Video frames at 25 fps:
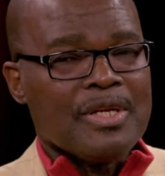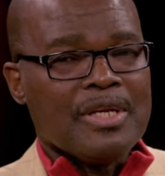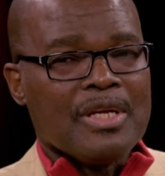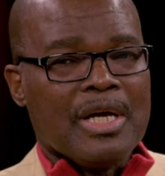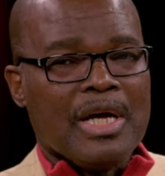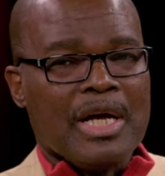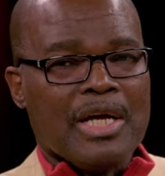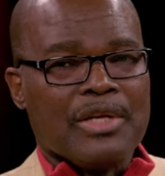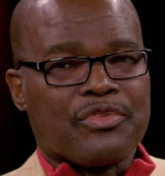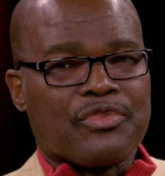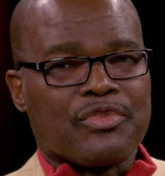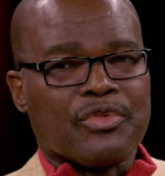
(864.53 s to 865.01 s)

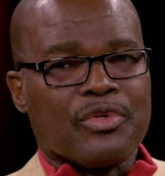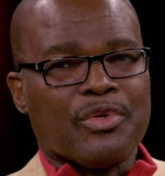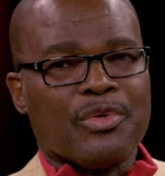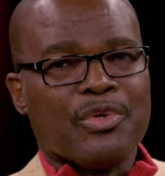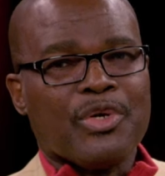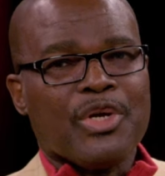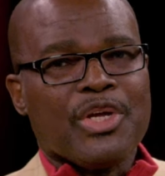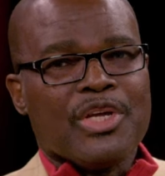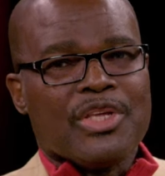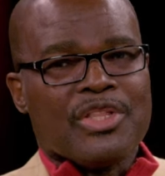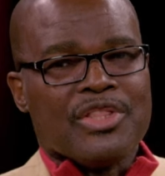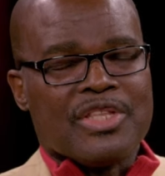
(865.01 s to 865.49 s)
Uh, so
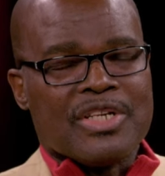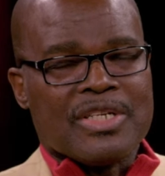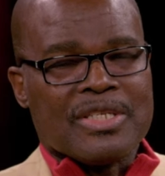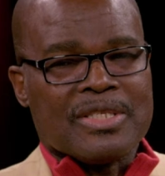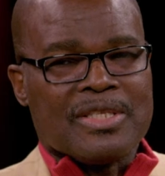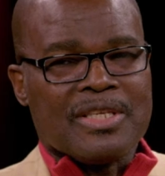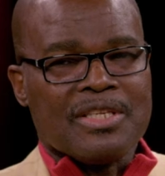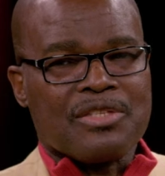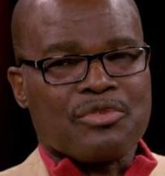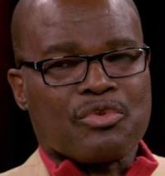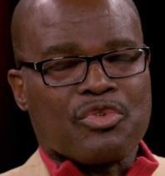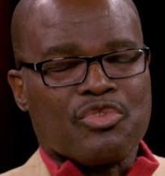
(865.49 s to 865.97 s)
there is
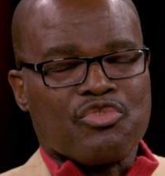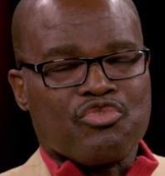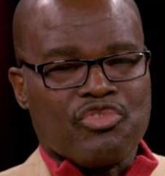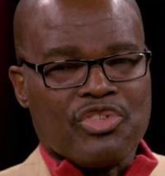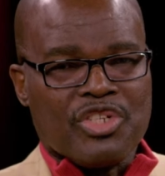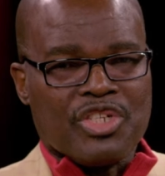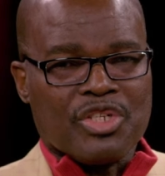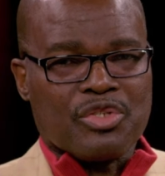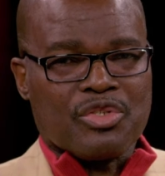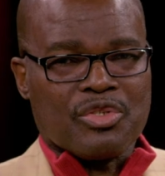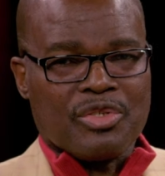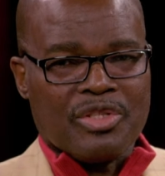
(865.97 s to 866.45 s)
this
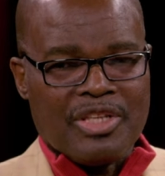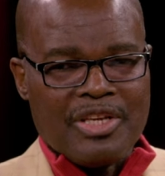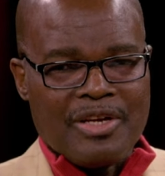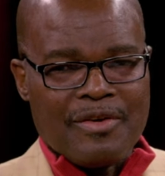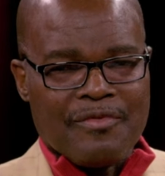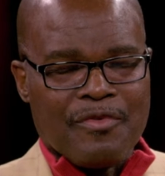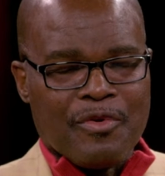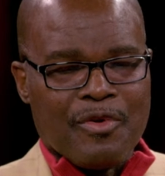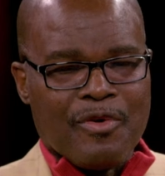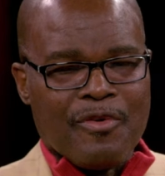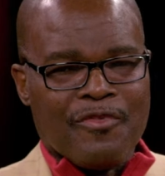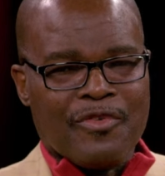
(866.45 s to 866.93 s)
contradiction,
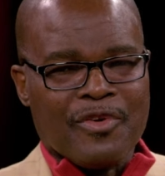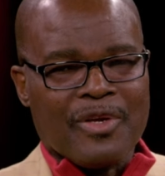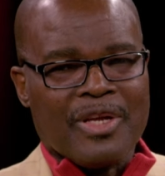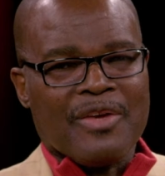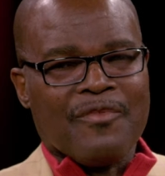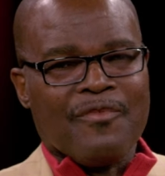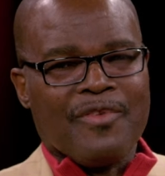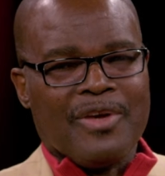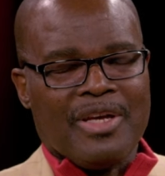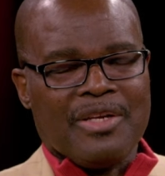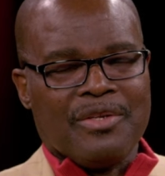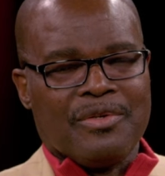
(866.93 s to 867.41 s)
therefore, of
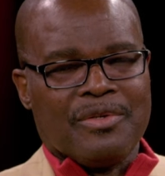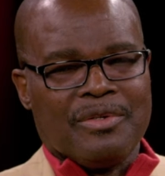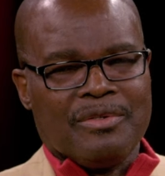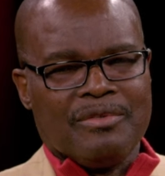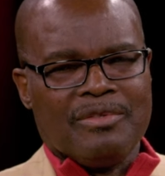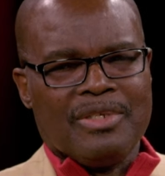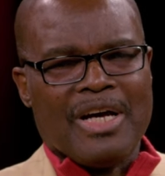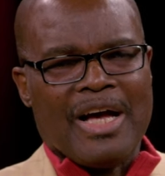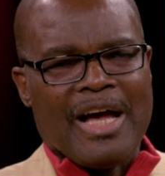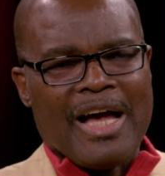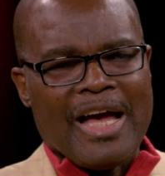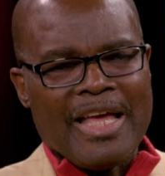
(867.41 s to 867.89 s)
you know
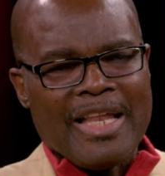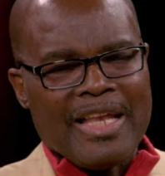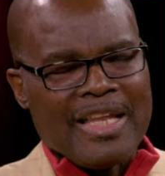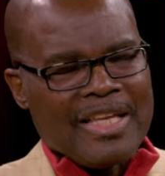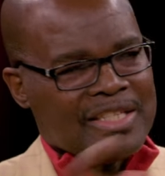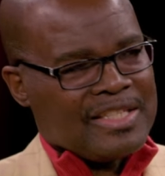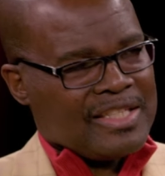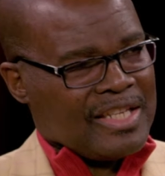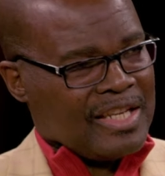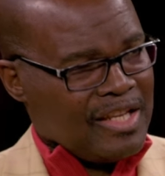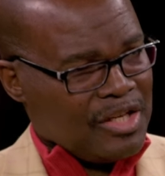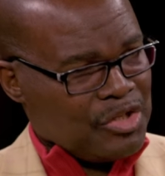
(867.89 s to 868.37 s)
highly
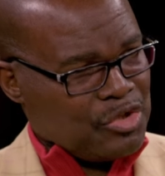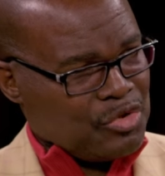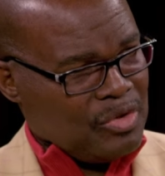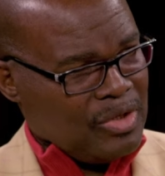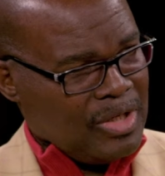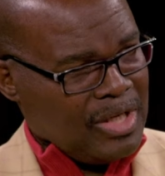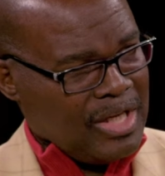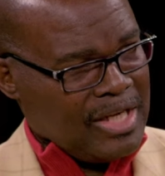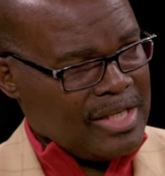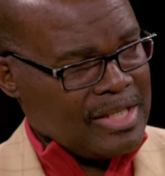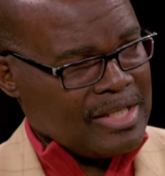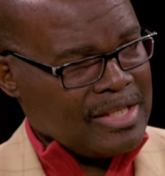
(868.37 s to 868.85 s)

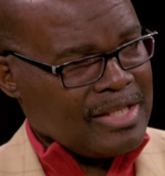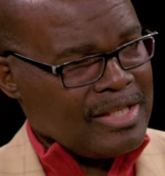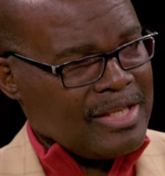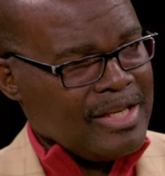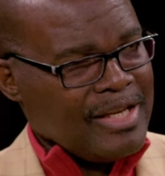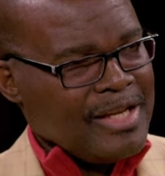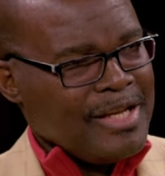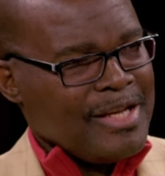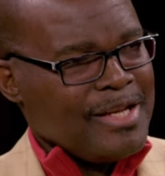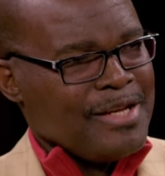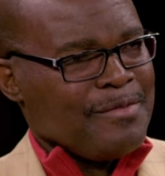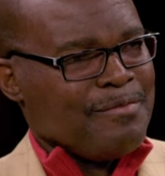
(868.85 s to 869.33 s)
internationalized,
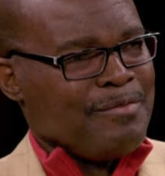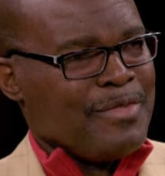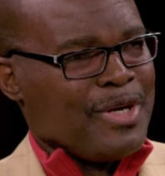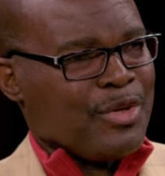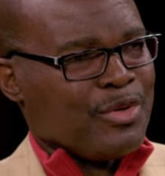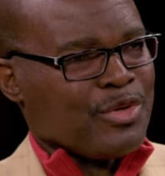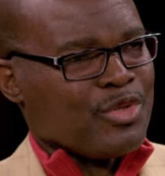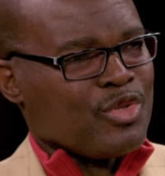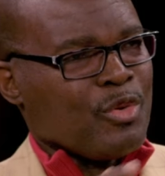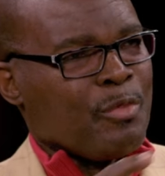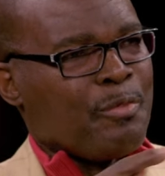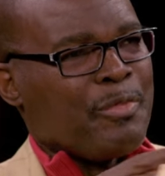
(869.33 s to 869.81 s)
mm. but
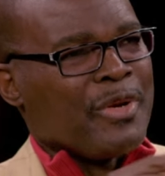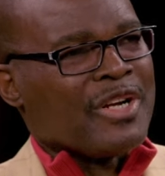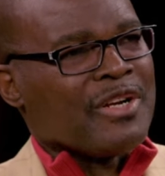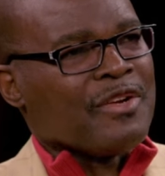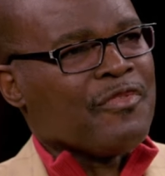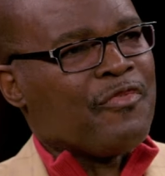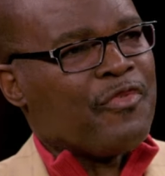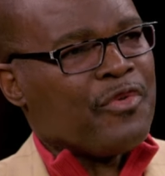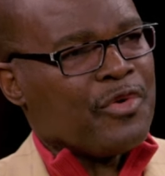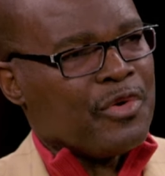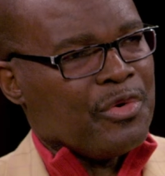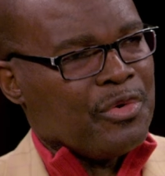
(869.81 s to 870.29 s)
also
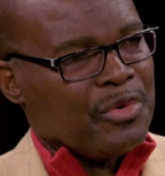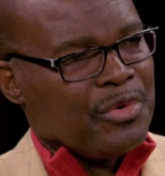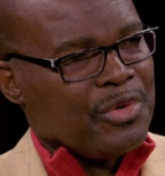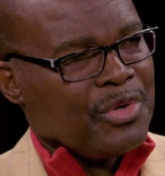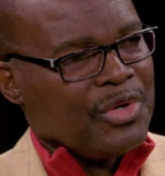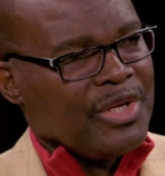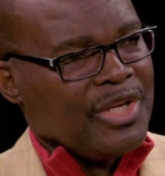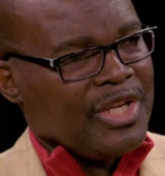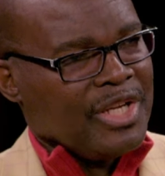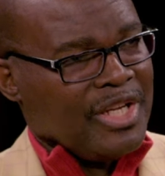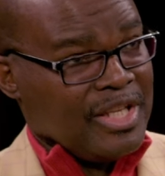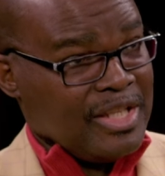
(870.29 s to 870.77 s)
peripheral
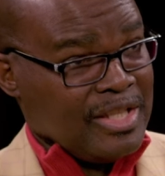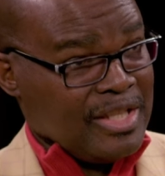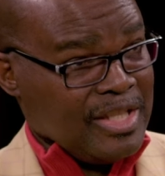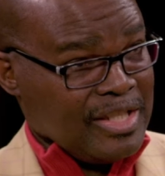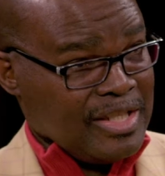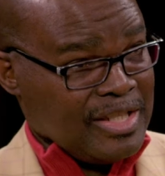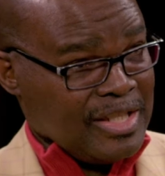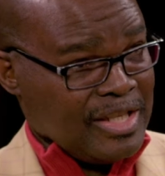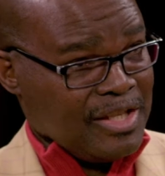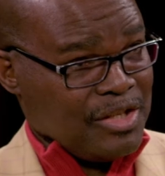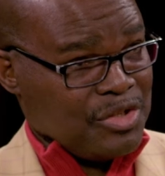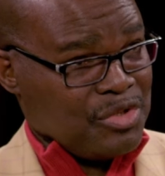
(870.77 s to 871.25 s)
mm-hmm. in the
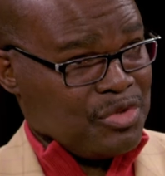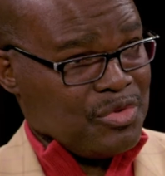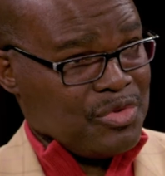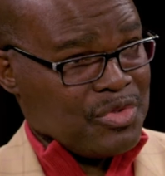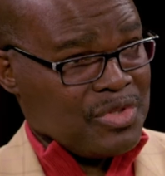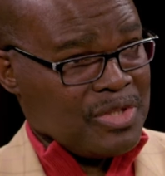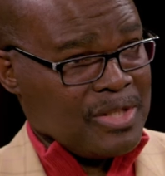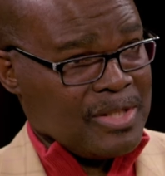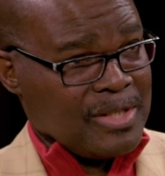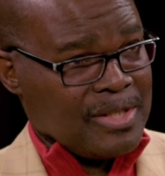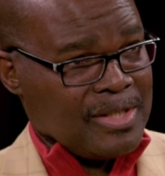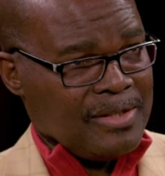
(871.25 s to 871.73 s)
international
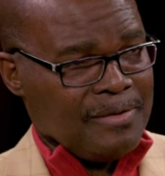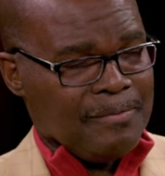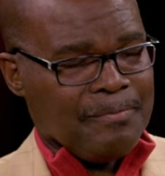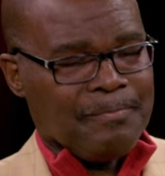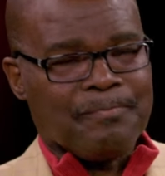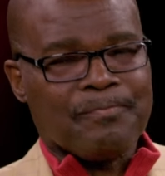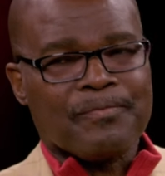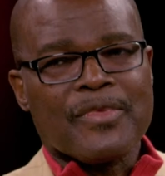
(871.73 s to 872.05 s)
system.